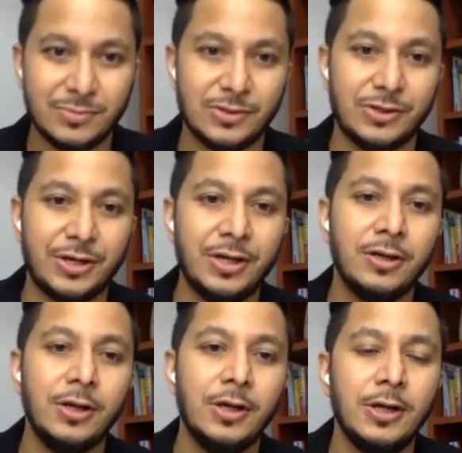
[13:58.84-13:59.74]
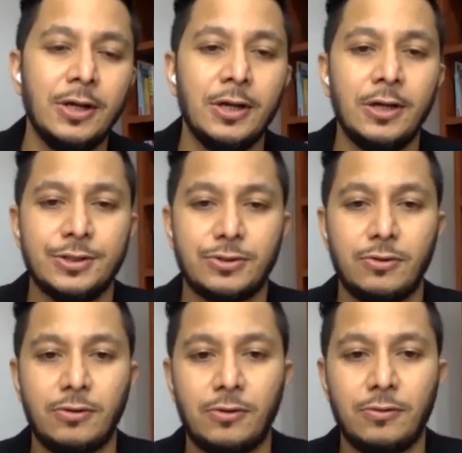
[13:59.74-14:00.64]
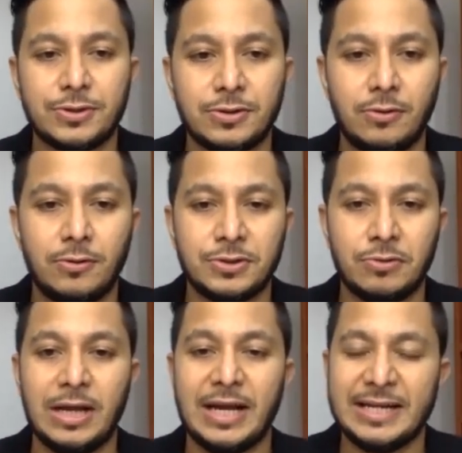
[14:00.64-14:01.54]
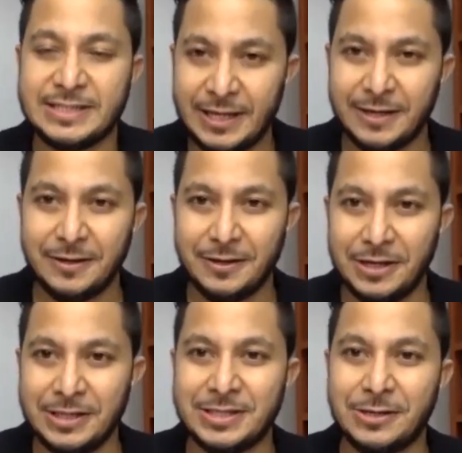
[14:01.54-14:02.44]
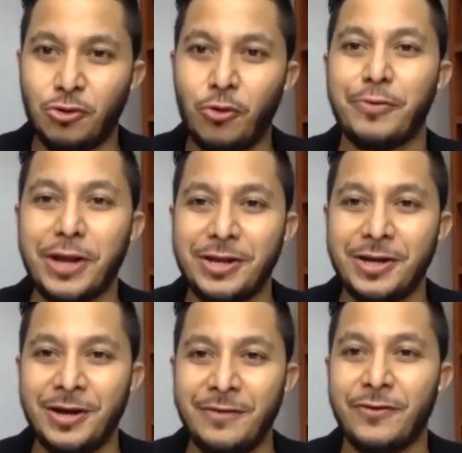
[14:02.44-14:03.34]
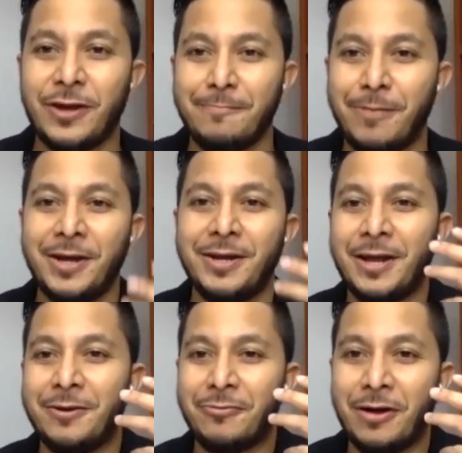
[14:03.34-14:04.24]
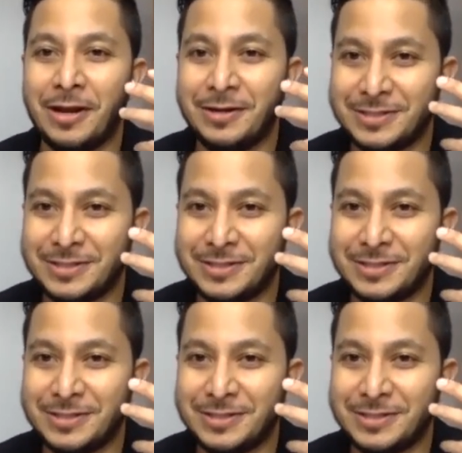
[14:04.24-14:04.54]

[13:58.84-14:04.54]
Okay, so like I said, it's a no-brainer if you can buy it at the